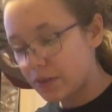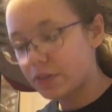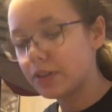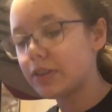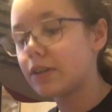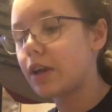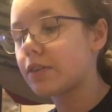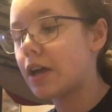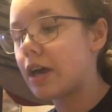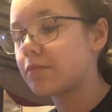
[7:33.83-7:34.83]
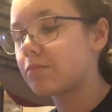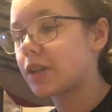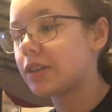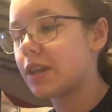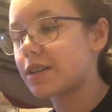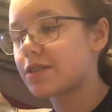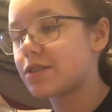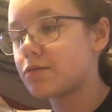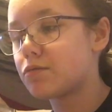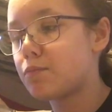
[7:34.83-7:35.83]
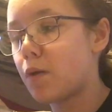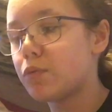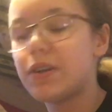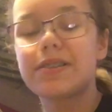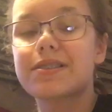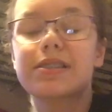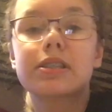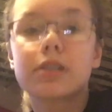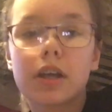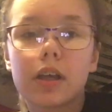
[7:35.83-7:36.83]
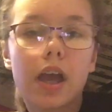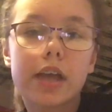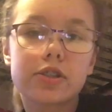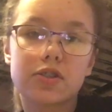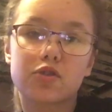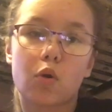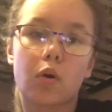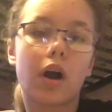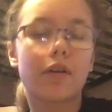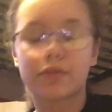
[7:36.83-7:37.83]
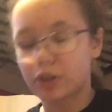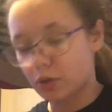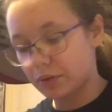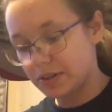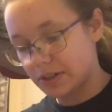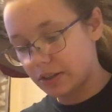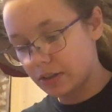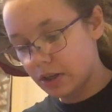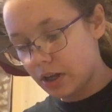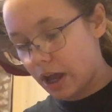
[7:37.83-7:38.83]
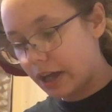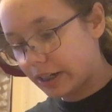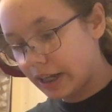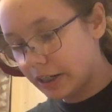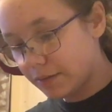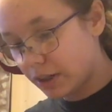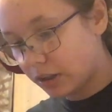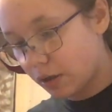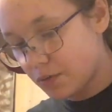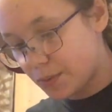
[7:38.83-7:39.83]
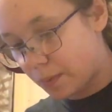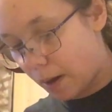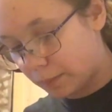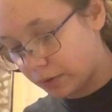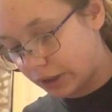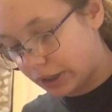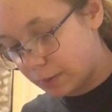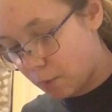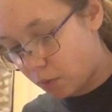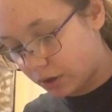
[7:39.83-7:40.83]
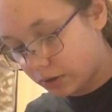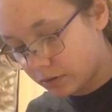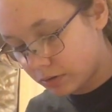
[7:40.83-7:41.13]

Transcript: the thing that connects both discs, it just tore off for no reason. And I can't even close it properly anymore.